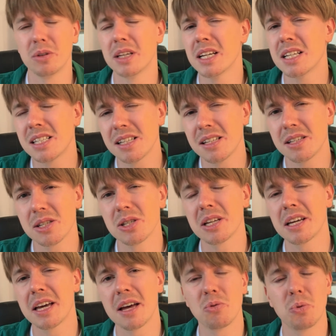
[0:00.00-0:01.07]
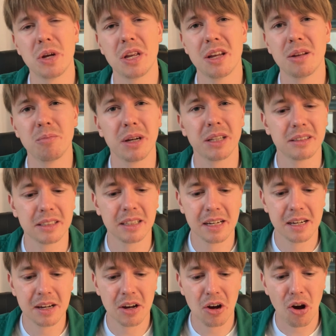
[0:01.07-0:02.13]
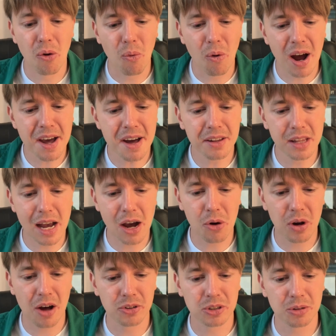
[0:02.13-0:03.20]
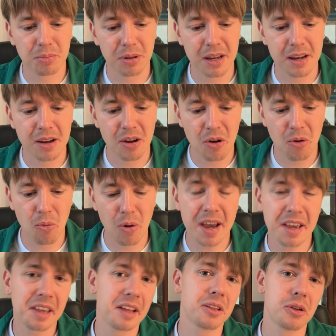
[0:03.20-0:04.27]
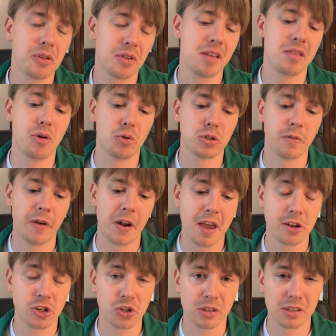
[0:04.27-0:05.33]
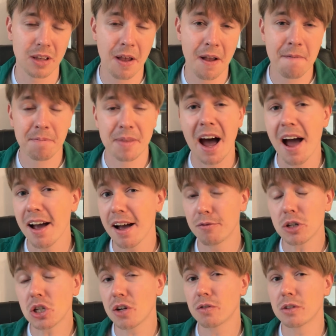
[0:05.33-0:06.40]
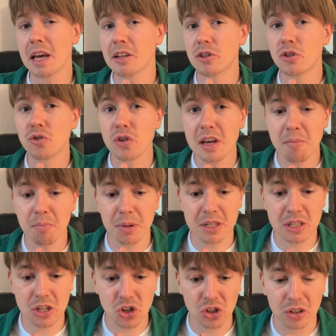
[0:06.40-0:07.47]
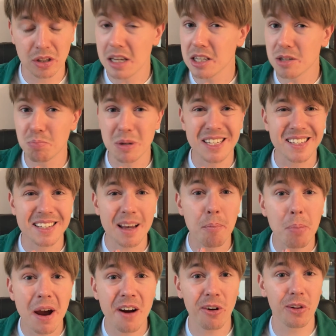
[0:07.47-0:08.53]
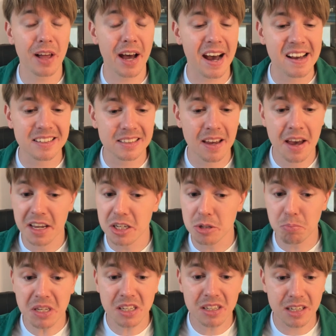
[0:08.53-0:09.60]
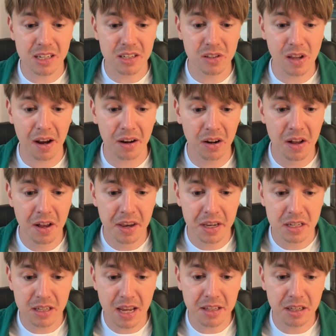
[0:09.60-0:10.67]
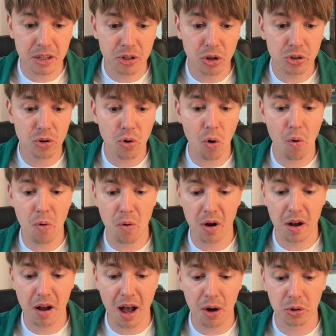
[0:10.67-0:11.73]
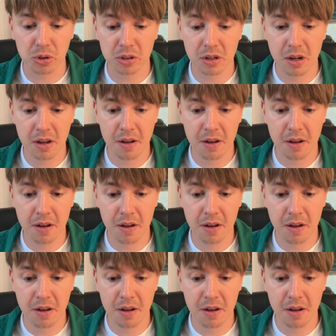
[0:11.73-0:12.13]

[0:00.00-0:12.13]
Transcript: Yes, this is again winning, but why allow counterplay? Why calculate those variations? I have achieved a dream position. His pieces are paralyzed. His pieces are stuck. His knight cannot go out.